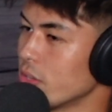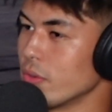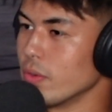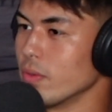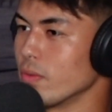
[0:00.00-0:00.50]

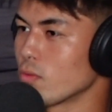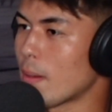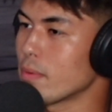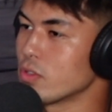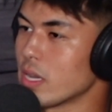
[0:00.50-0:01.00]
to
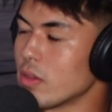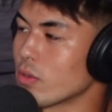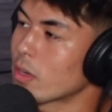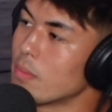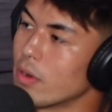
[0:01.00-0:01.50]

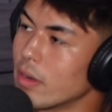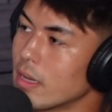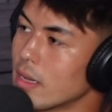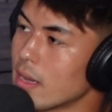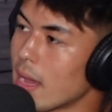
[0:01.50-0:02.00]
represent your
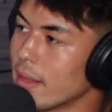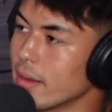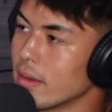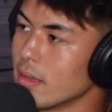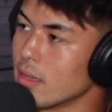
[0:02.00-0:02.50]
community
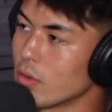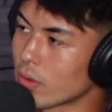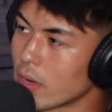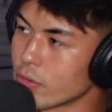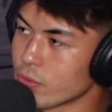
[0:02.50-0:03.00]
and
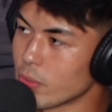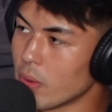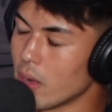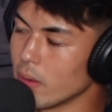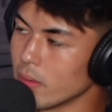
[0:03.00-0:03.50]
your country
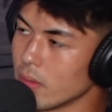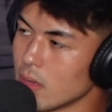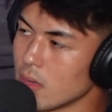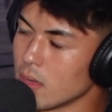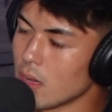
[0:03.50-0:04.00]
well,
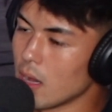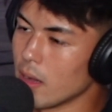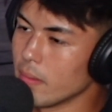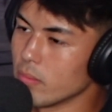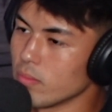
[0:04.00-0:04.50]

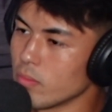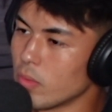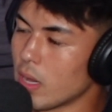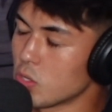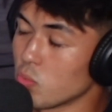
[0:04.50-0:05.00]

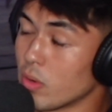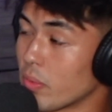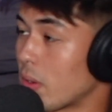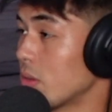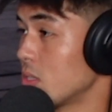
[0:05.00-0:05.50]
as one
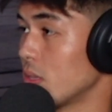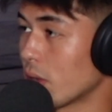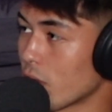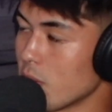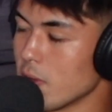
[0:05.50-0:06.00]
of regards to
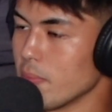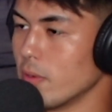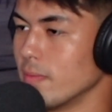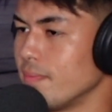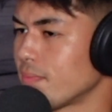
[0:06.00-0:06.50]
the Korean
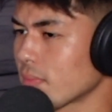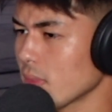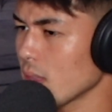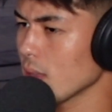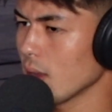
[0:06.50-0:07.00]
people.
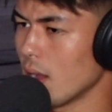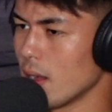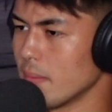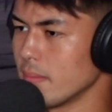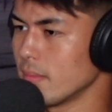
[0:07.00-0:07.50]

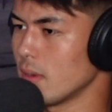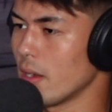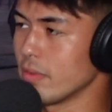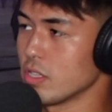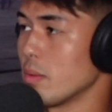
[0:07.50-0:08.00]

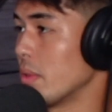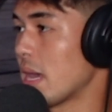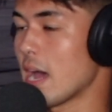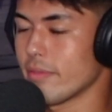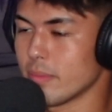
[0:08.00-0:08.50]
Obviously I
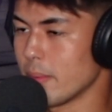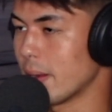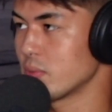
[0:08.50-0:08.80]
only have on my